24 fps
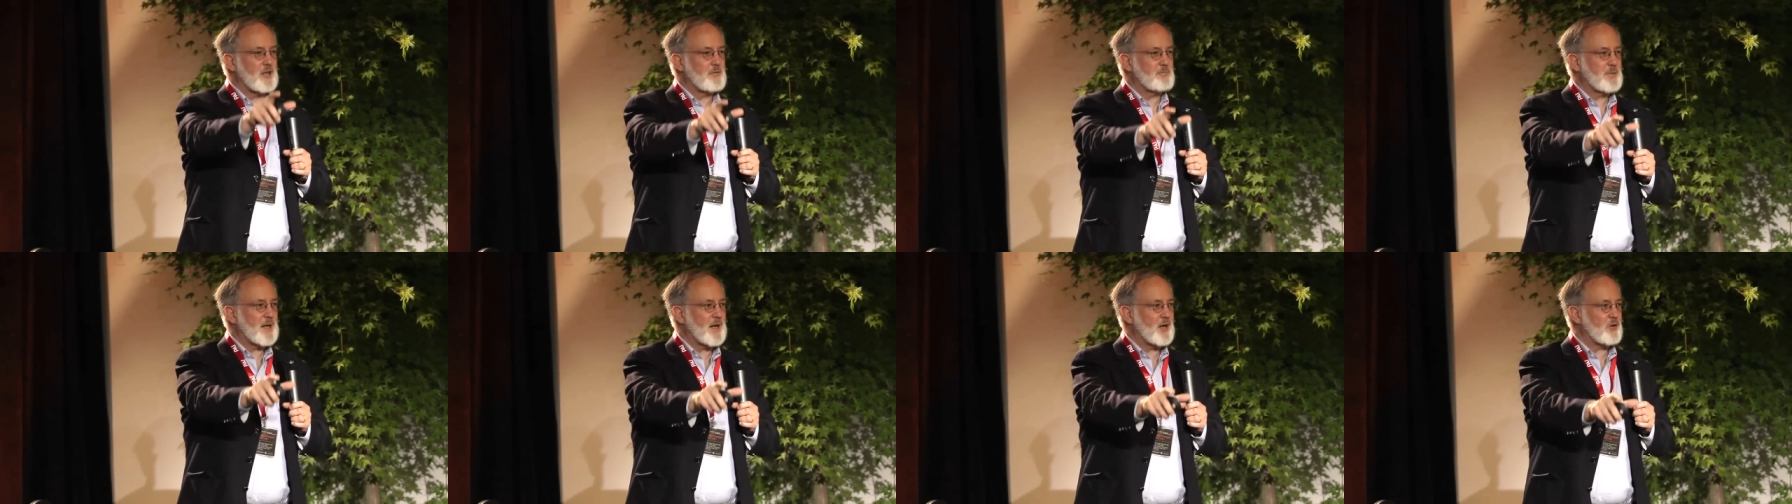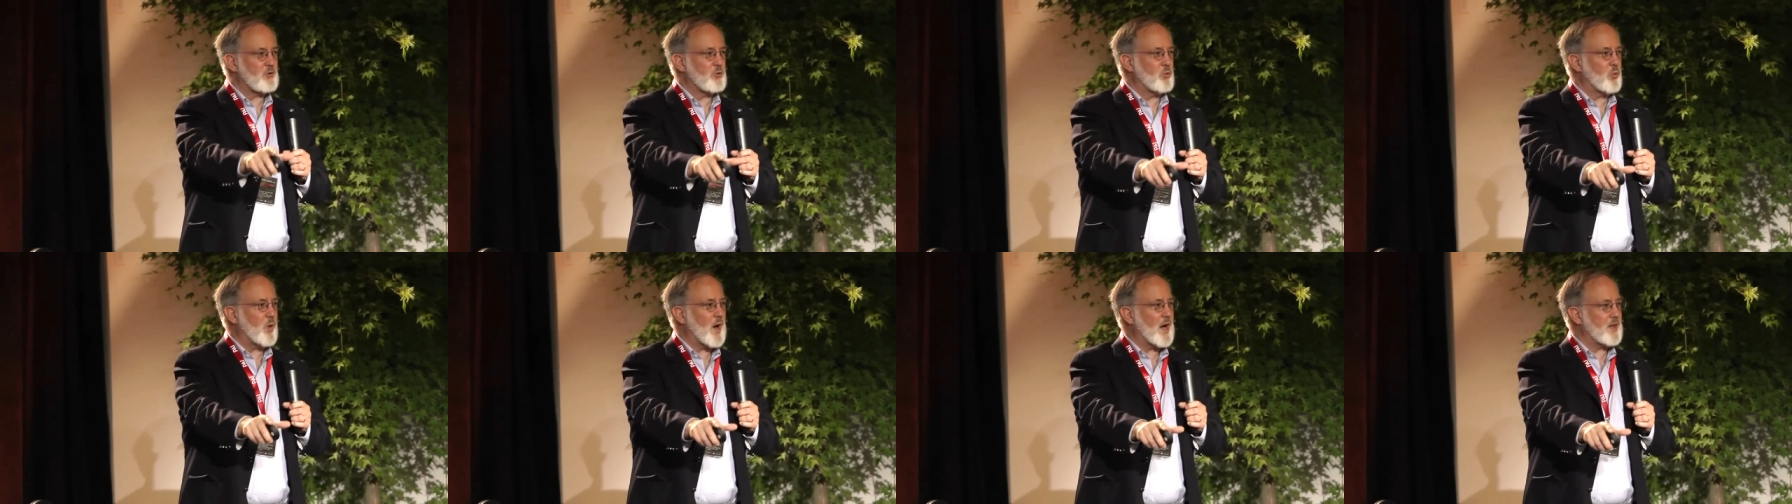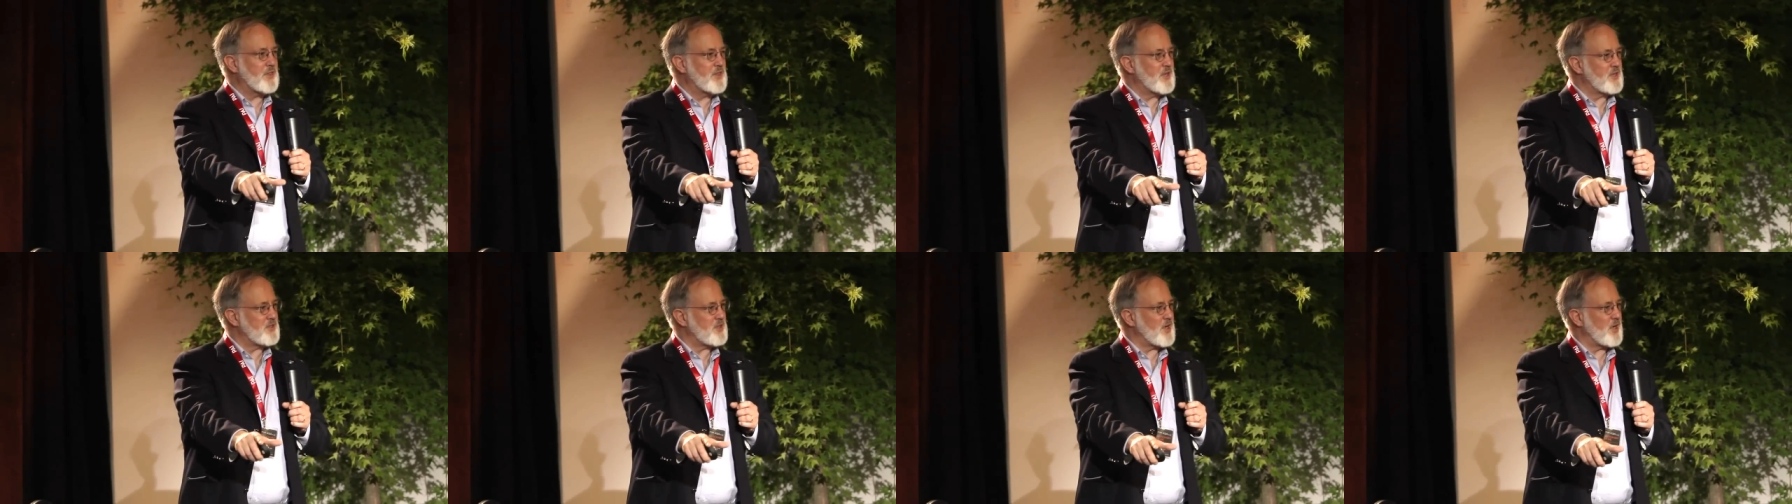about
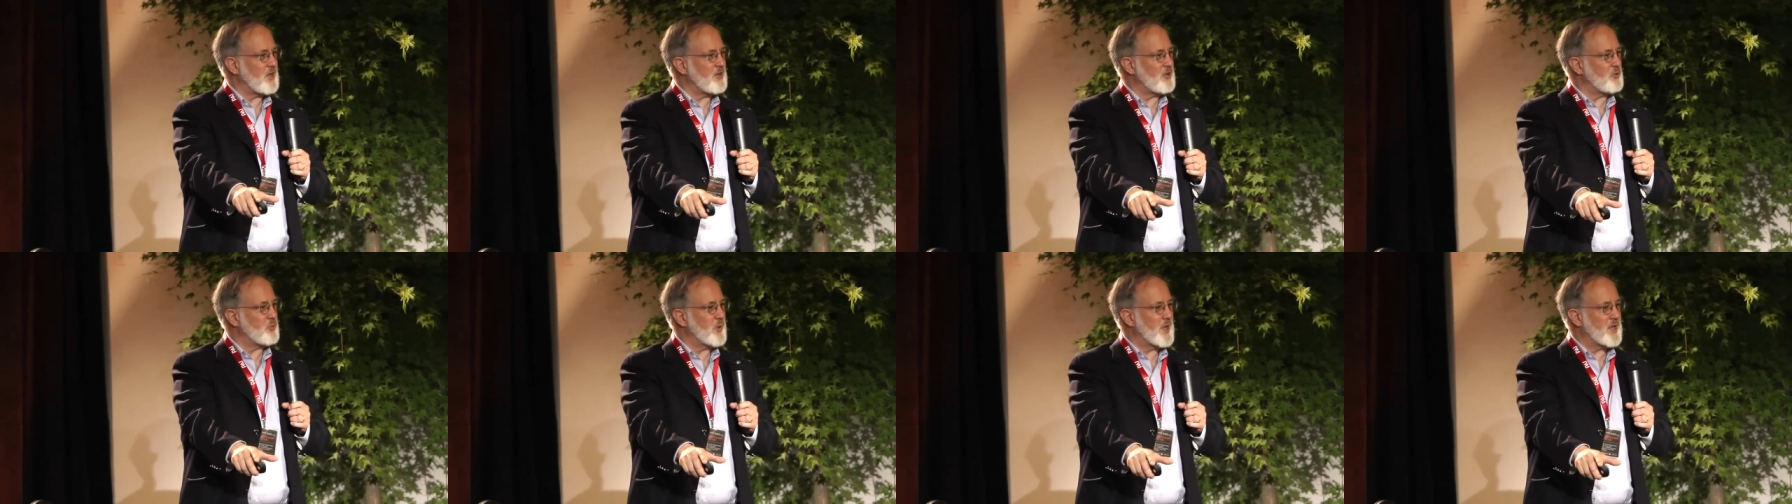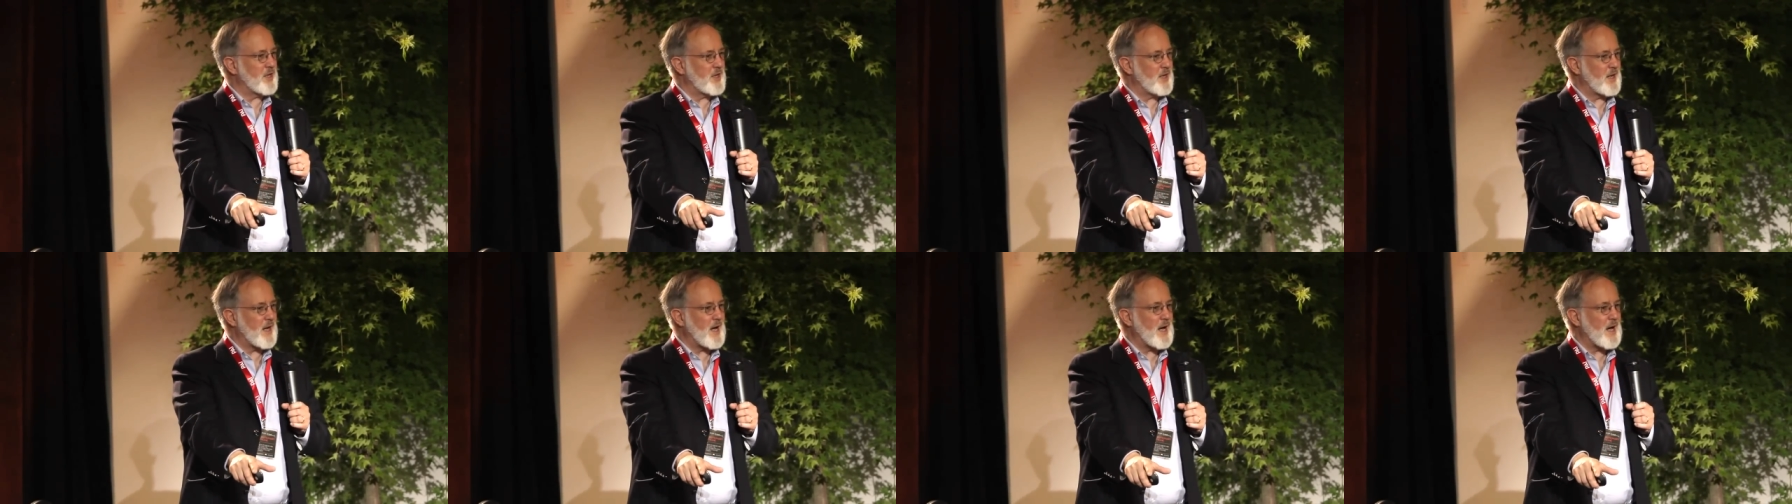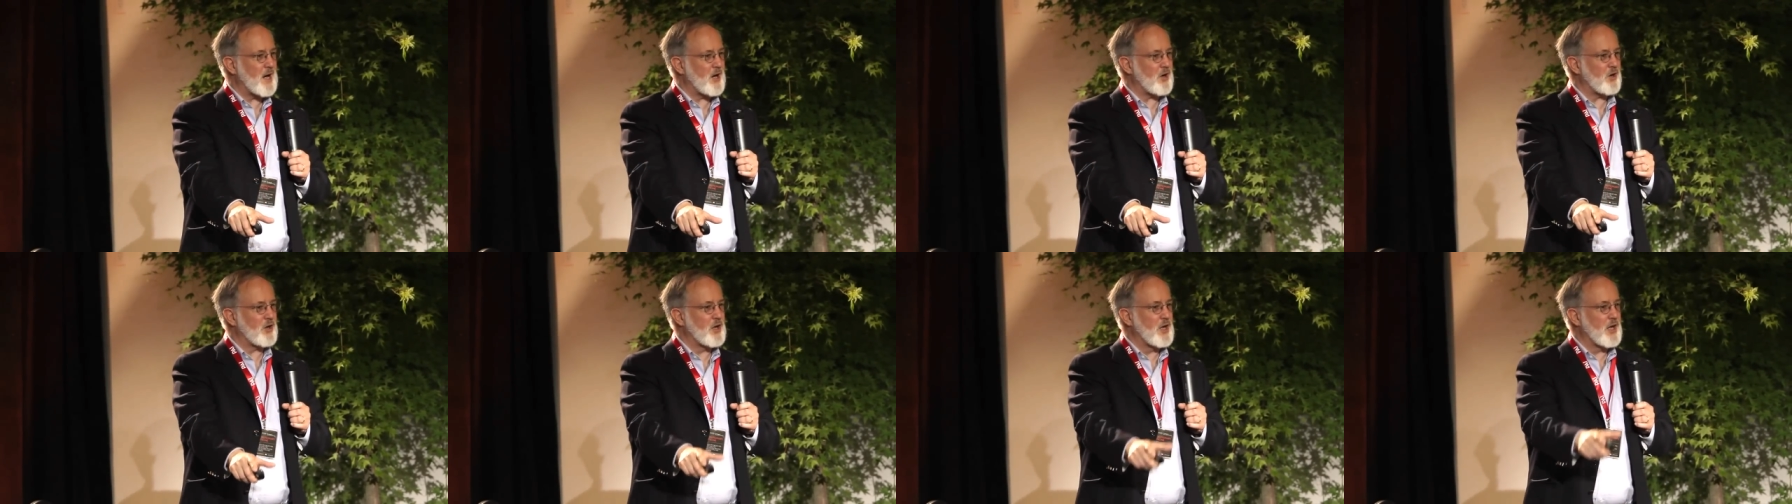why things are the way they
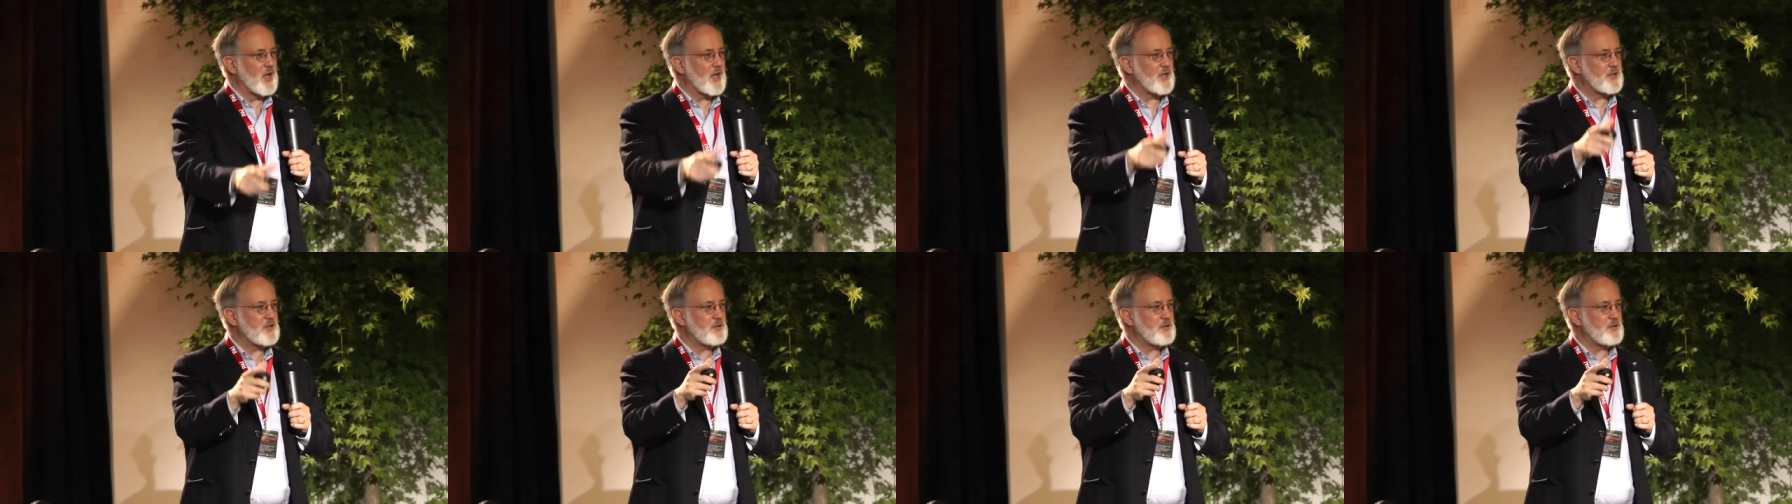are,